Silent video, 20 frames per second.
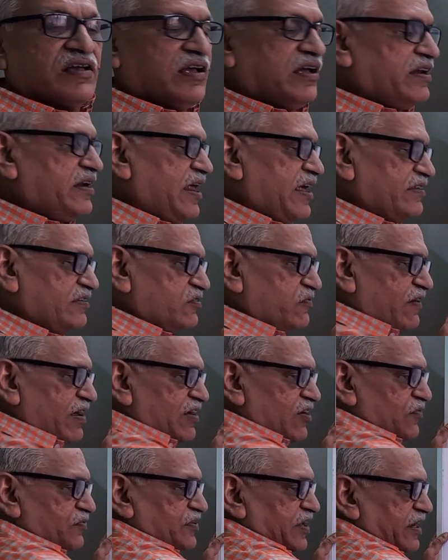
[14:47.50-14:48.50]
And as the
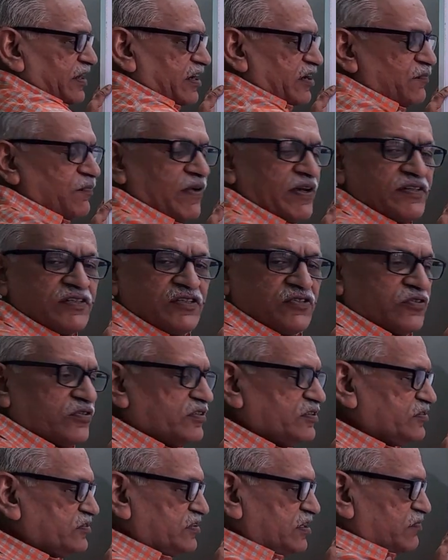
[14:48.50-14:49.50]
value of sin n pi is 0,
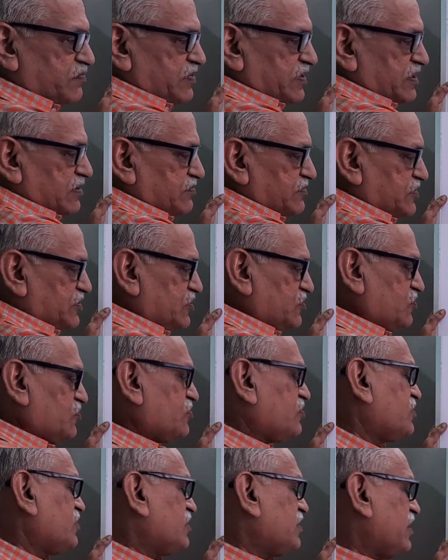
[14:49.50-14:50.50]
this term becomes
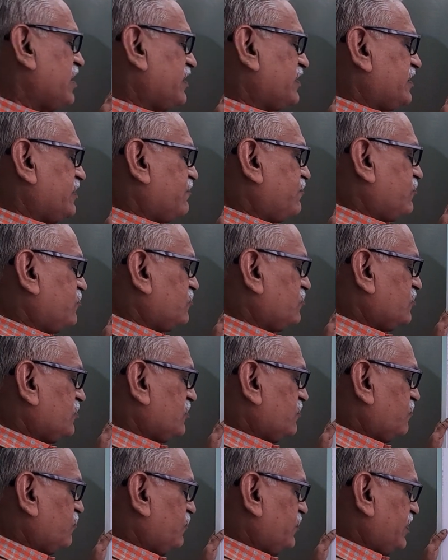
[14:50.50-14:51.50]
0, and therefore
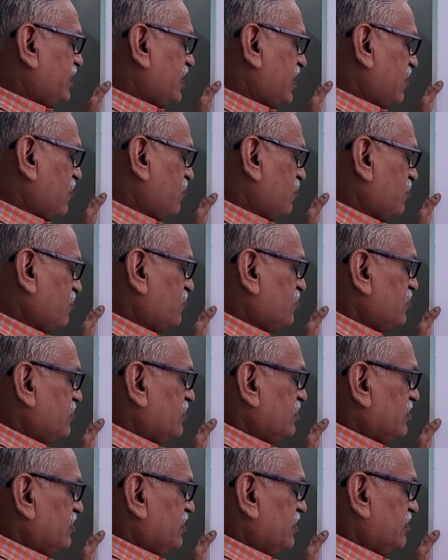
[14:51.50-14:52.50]
we have
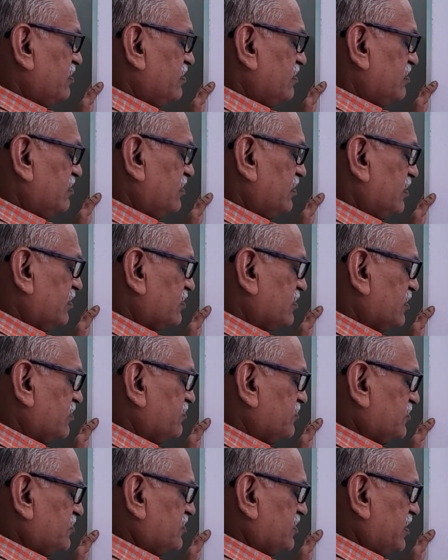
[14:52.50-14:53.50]
the
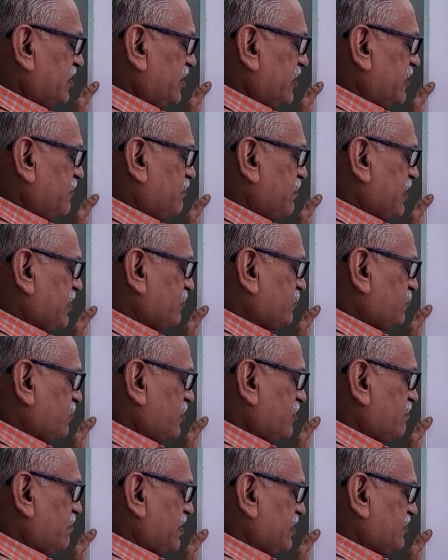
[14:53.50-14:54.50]
terms 8 pi
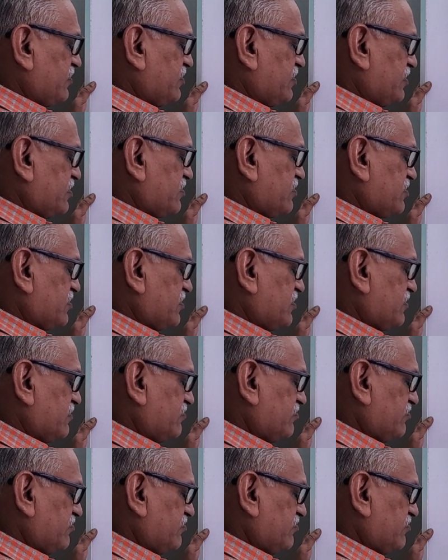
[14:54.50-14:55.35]
square by 6